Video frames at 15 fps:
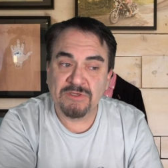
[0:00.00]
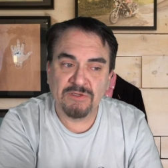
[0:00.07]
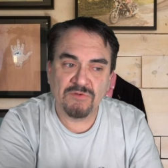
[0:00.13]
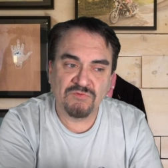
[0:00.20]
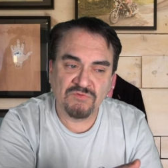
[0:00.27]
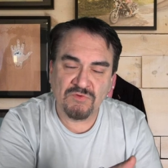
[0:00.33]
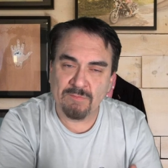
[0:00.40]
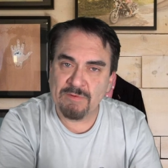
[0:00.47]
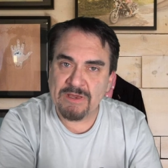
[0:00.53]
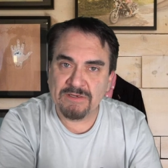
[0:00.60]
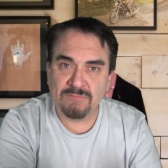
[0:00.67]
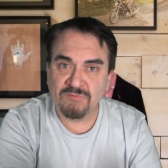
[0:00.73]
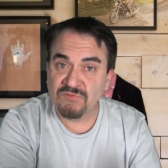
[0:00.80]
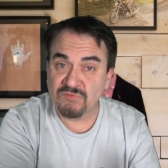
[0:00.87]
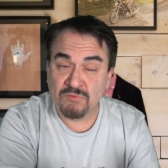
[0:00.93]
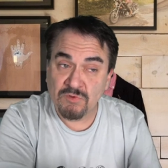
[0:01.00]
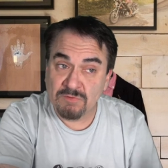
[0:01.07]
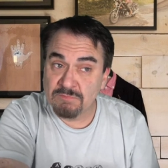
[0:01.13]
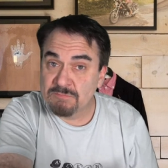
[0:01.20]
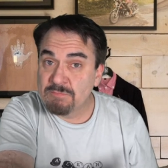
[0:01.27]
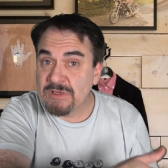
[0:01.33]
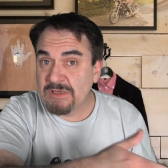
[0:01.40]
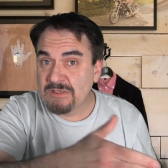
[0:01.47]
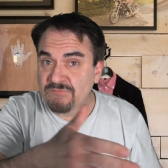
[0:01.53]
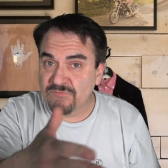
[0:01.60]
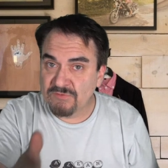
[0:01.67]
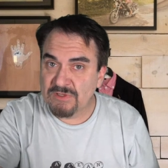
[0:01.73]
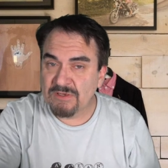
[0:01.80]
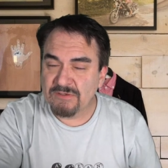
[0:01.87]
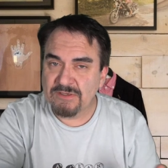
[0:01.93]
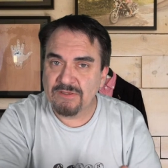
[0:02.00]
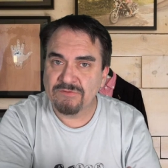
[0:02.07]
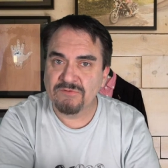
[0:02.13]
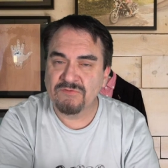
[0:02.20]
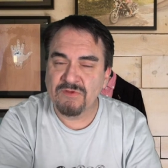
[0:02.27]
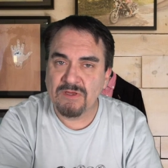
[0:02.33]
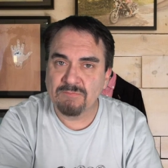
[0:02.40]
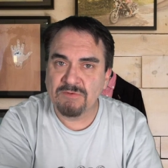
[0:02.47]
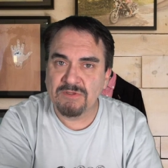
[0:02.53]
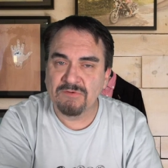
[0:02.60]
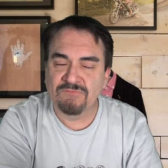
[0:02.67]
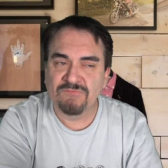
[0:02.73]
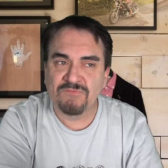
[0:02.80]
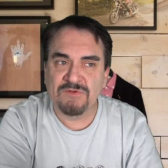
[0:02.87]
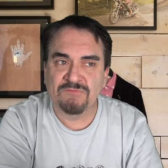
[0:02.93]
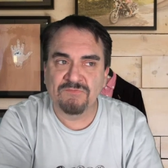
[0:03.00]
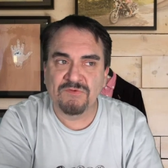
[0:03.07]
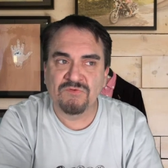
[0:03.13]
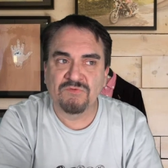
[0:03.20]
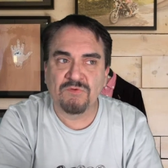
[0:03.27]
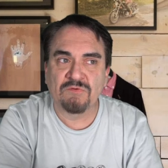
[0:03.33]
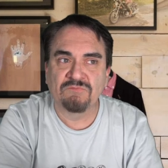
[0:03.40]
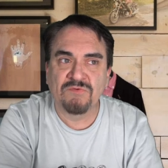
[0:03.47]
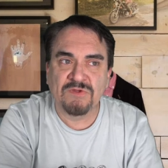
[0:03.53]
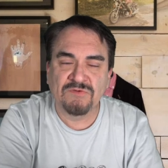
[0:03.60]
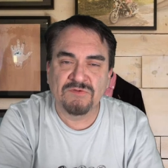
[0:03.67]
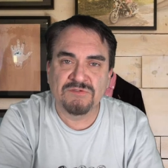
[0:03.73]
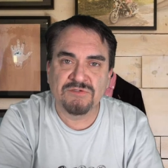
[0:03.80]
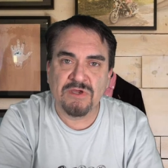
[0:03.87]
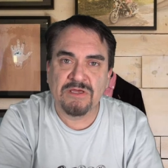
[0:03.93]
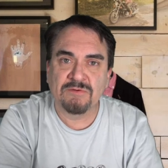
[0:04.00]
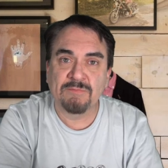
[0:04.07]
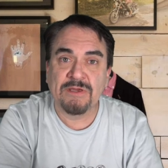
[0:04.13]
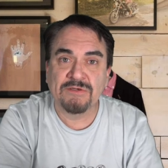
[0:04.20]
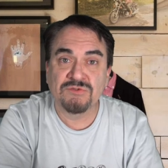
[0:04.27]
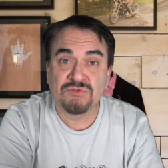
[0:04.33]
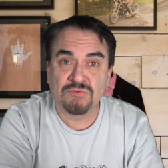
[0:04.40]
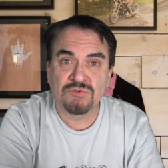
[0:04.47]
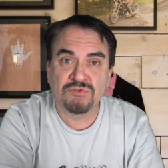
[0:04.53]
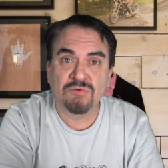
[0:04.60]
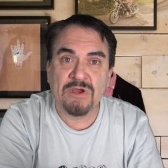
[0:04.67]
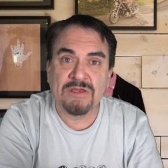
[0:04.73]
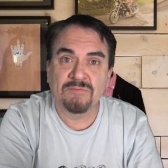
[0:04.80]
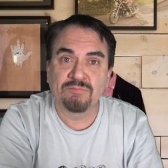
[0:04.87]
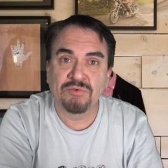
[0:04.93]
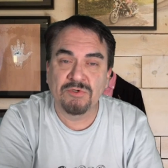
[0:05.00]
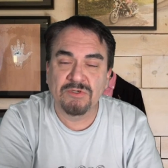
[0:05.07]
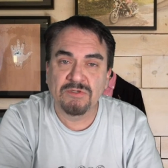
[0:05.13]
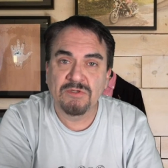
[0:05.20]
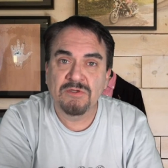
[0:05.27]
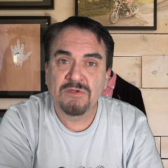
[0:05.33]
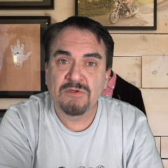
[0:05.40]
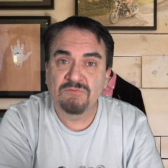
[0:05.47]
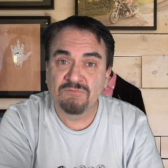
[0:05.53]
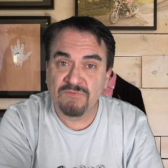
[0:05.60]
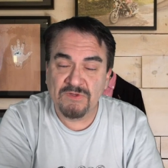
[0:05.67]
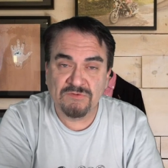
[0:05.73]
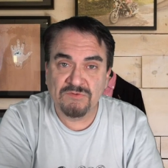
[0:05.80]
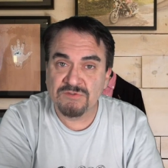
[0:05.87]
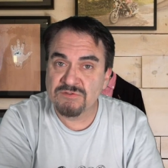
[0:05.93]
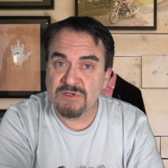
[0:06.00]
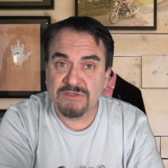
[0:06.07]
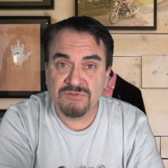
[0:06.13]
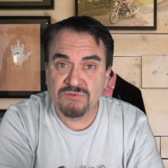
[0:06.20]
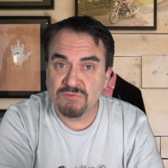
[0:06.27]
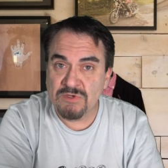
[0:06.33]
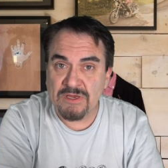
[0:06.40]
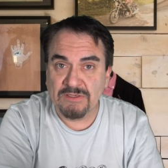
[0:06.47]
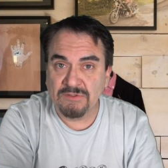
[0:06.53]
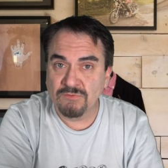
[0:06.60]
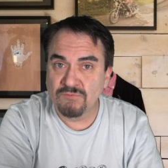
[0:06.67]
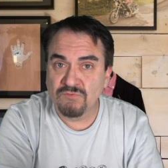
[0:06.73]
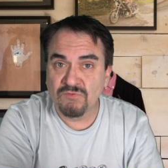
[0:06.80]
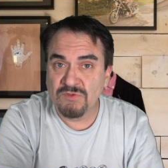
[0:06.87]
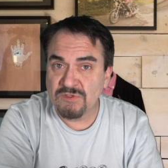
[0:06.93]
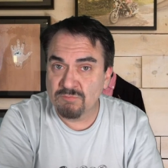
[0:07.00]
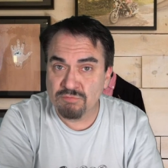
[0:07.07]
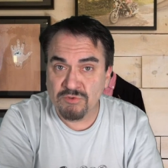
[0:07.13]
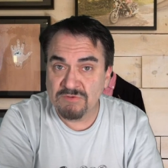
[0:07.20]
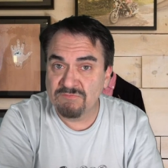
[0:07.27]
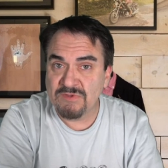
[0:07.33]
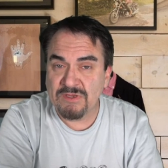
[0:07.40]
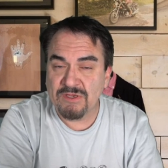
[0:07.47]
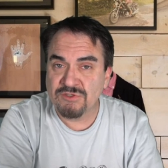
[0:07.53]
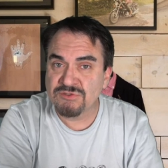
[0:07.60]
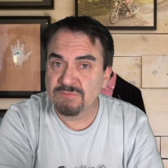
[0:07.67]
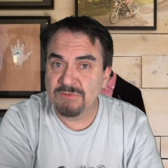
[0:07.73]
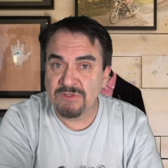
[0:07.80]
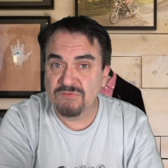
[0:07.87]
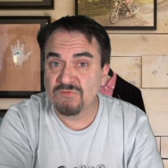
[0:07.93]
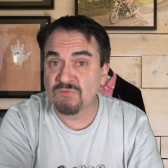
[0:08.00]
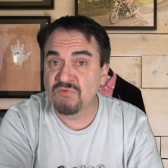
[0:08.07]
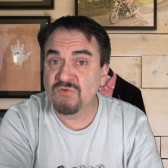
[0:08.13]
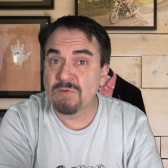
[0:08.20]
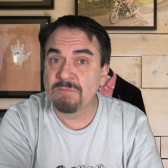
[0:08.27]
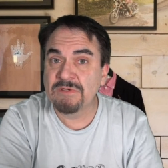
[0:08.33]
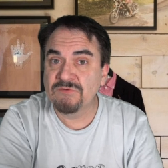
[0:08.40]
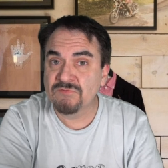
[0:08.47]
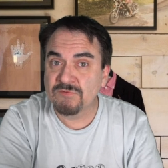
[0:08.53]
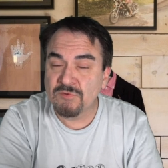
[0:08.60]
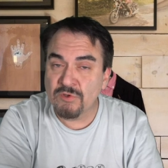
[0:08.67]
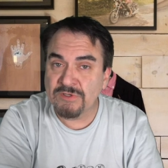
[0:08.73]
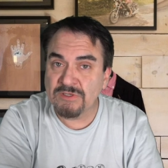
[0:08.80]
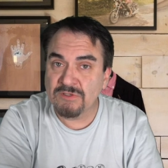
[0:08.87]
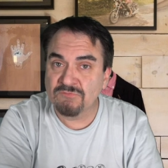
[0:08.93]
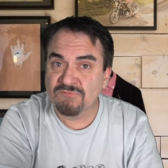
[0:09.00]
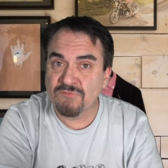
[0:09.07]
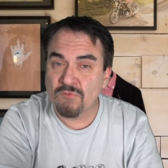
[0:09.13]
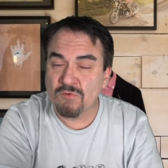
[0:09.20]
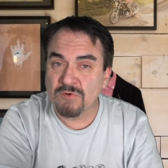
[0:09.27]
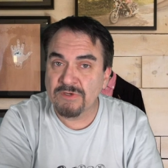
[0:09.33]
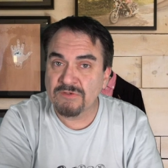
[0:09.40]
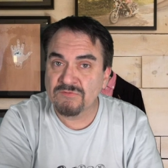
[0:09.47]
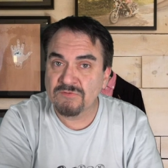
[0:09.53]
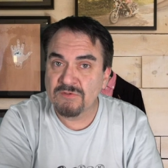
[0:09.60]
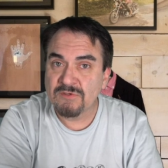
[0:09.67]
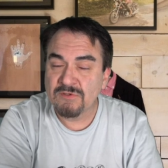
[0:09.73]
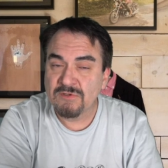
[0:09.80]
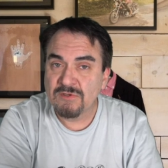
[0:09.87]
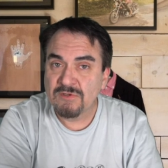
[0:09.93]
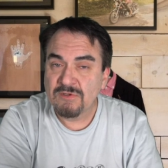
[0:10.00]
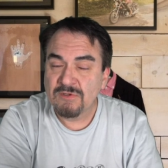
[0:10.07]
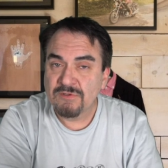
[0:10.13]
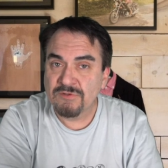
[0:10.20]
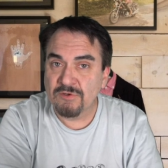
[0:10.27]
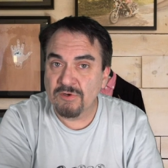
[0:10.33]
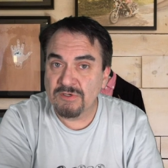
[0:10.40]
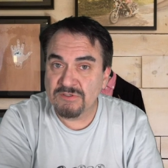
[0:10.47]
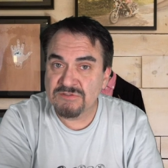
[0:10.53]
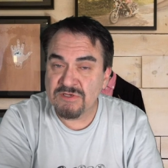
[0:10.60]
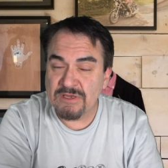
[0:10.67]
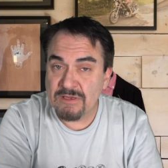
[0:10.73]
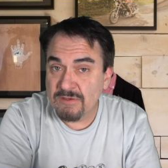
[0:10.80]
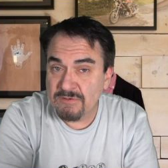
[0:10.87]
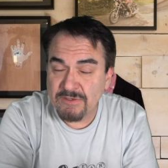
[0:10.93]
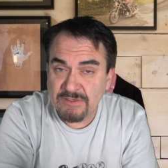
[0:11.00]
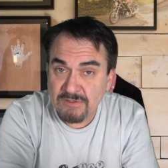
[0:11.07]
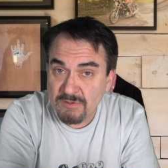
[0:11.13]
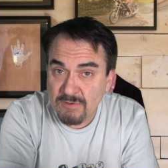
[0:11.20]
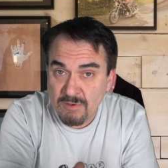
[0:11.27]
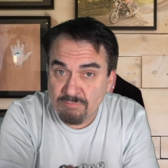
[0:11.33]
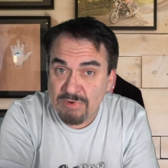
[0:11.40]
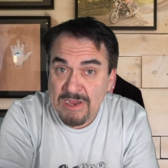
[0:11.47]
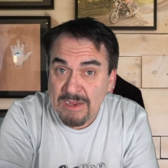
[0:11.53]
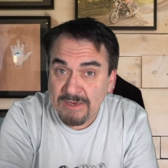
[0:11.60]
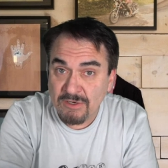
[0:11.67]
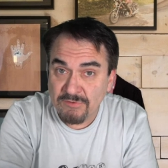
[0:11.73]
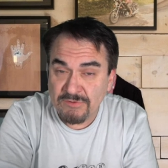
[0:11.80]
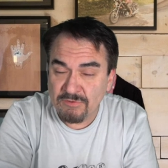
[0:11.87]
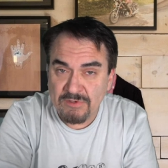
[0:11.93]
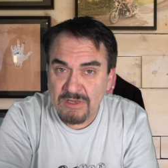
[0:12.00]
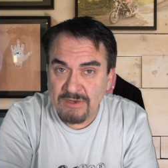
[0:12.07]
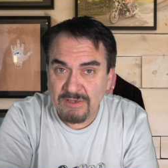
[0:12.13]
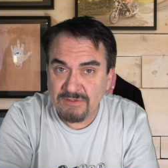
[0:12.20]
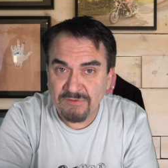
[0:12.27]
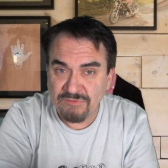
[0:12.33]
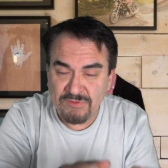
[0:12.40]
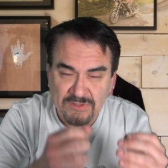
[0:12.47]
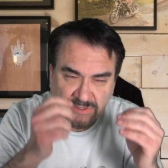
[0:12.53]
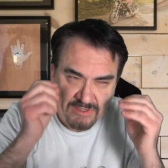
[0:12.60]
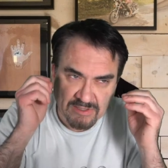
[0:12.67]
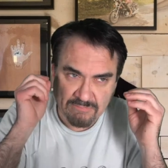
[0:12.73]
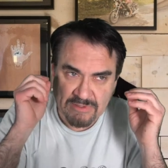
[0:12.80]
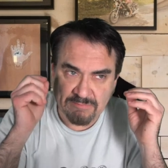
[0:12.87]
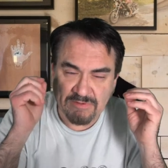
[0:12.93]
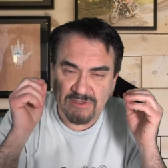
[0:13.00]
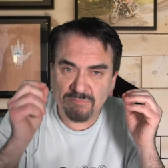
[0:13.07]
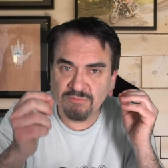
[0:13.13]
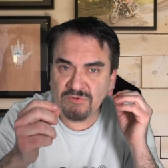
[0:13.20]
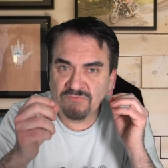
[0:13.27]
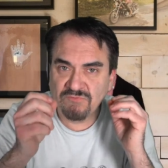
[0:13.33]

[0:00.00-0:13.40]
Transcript: Because some items could have been made for that length of time. If it's a vintage item, I do try to put vintage, and I do not use the abbreviation, because if somebody's looking for it, they're going to type, like a buyer, they're not going to think, hey, maybe they